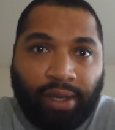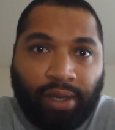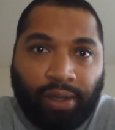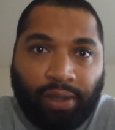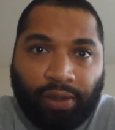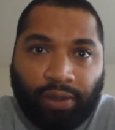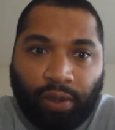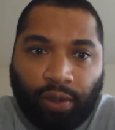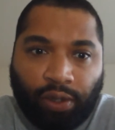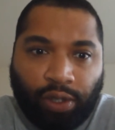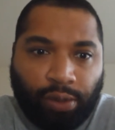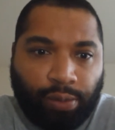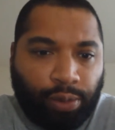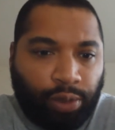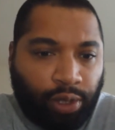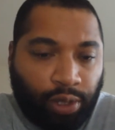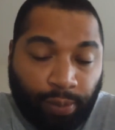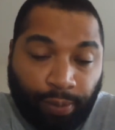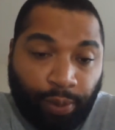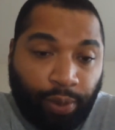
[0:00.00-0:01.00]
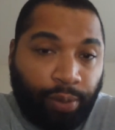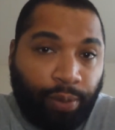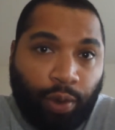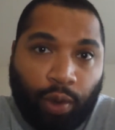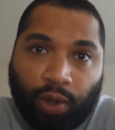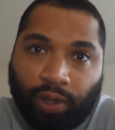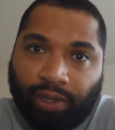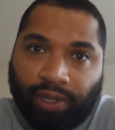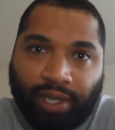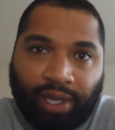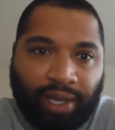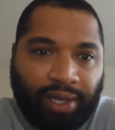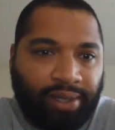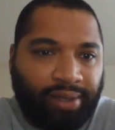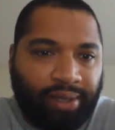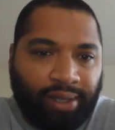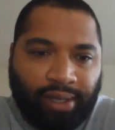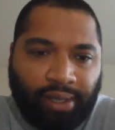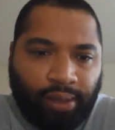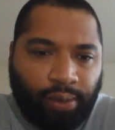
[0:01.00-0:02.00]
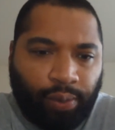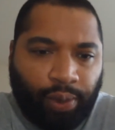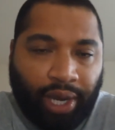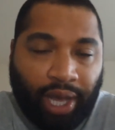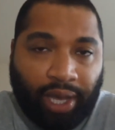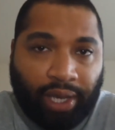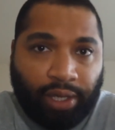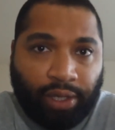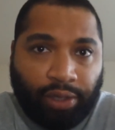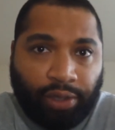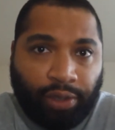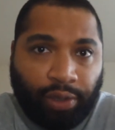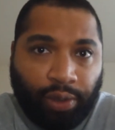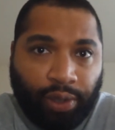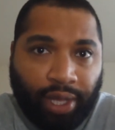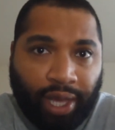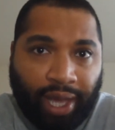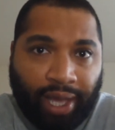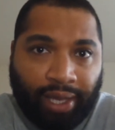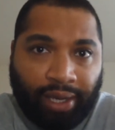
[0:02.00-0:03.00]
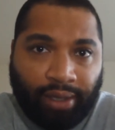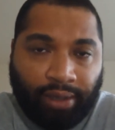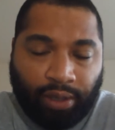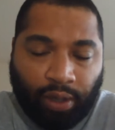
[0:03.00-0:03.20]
So Supreme Court said we're not going to do that.